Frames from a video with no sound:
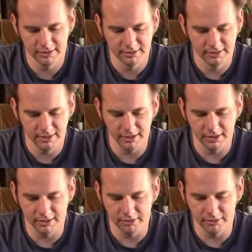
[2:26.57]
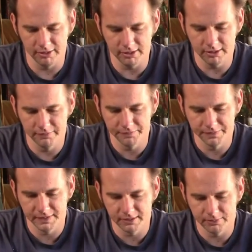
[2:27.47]
and the
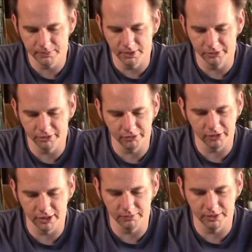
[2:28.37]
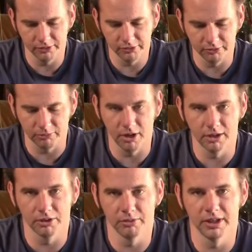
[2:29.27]
felt inside of it is just
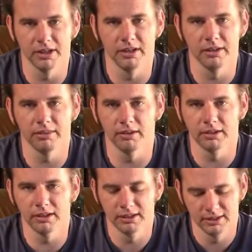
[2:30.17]
rotted away to nothing.